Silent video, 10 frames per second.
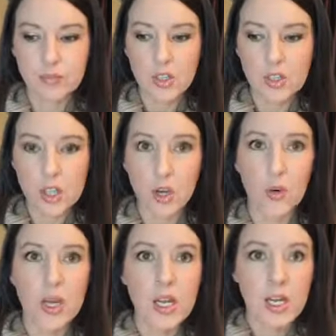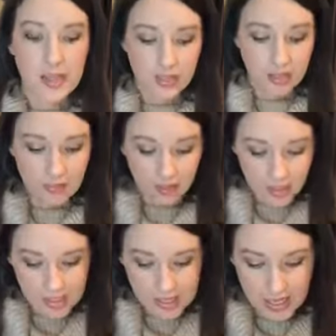So the
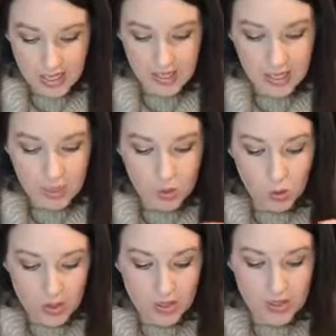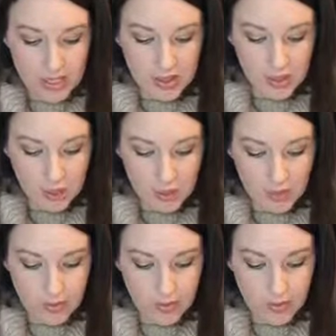verse says, He who dwells in the shelter of
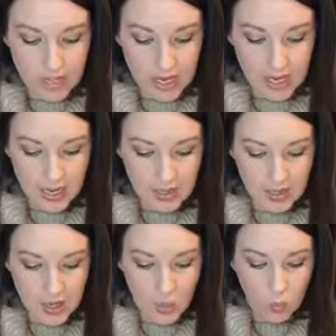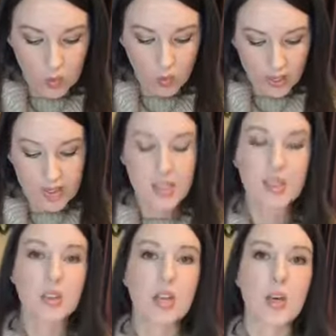the Most High will rest in the
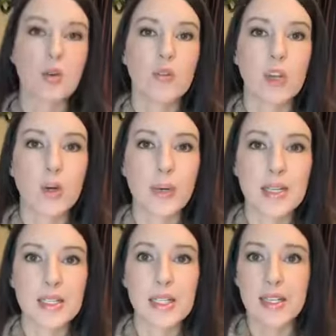shadow of the Almighty.